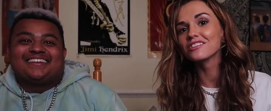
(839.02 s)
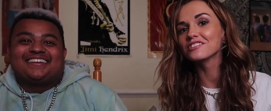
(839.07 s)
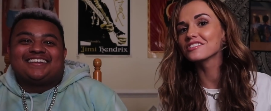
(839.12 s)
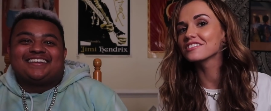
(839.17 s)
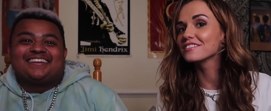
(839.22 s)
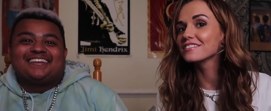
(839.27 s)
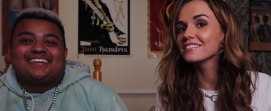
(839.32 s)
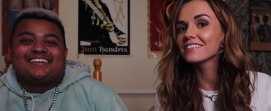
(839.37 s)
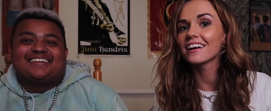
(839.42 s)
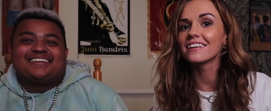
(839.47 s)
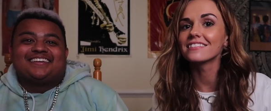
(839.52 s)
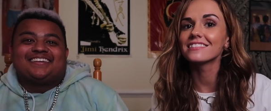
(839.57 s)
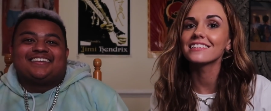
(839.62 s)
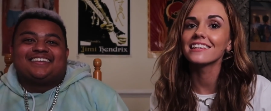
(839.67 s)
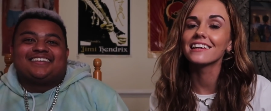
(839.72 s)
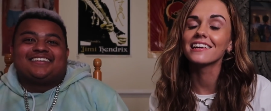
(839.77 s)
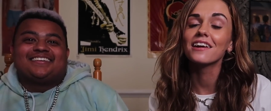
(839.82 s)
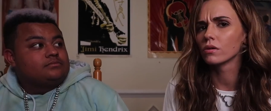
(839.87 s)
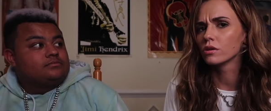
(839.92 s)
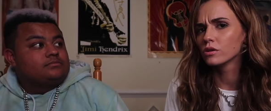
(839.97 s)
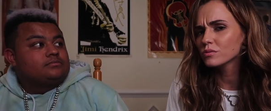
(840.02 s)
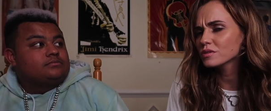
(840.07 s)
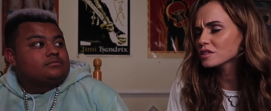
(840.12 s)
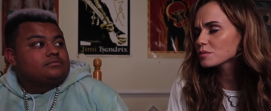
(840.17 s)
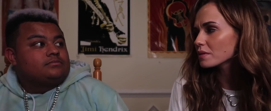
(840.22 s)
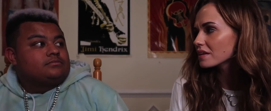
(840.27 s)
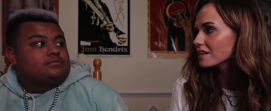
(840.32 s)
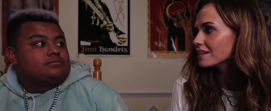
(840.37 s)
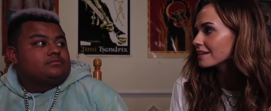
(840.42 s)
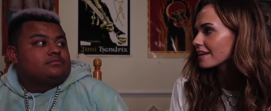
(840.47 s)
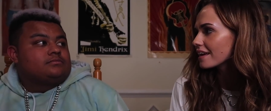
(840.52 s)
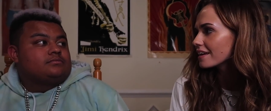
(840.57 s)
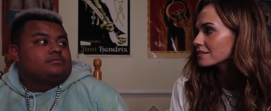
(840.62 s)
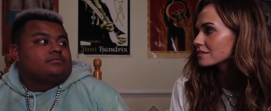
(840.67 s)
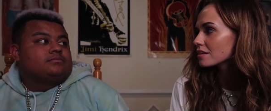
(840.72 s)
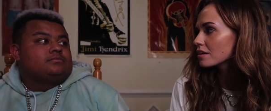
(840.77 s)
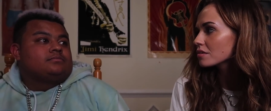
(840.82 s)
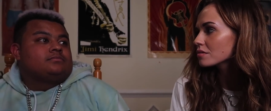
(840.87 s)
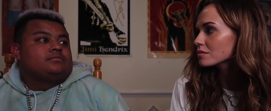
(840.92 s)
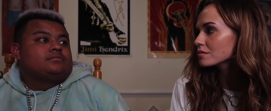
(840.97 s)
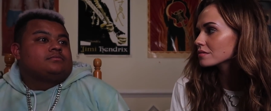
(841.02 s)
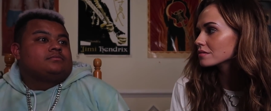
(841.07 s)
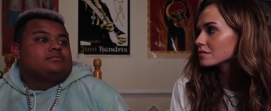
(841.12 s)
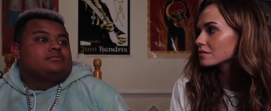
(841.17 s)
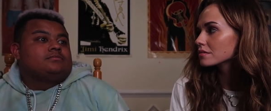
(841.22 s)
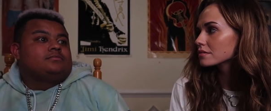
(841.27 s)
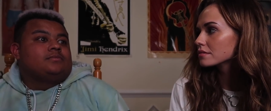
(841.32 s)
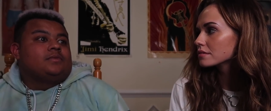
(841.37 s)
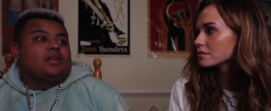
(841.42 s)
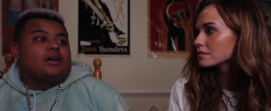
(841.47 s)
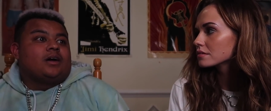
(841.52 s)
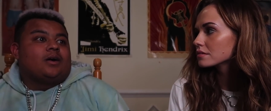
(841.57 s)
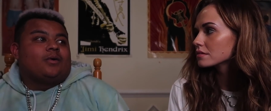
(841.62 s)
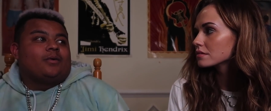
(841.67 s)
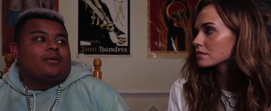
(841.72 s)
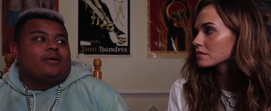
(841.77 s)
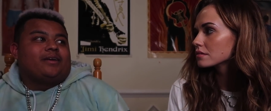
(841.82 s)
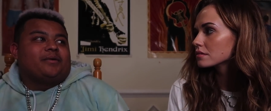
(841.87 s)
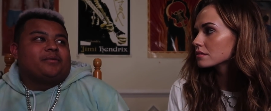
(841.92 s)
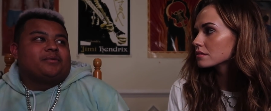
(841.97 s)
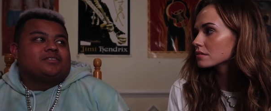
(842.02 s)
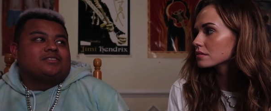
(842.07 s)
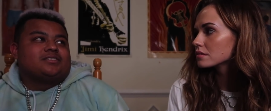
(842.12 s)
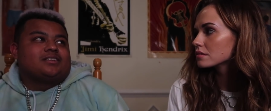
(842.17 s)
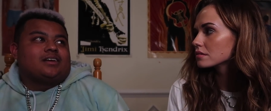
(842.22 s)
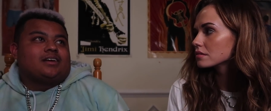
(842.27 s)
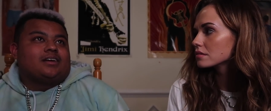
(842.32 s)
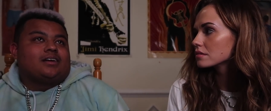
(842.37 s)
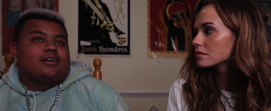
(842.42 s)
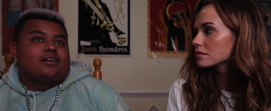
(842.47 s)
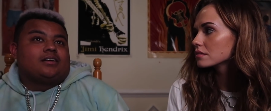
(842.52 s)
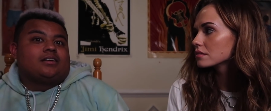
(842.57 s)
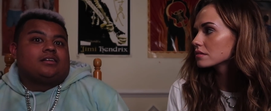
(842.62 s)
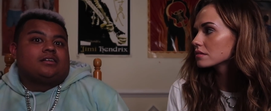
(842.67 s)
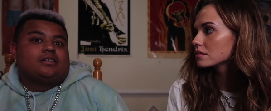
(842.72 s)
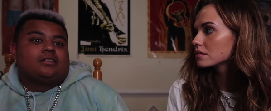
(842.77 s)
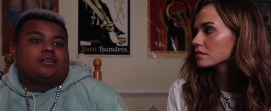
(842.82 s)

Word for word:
Speaker 1: That was disgusting. Who was playing Kayzo?
Speaker 2: No, it was a uh,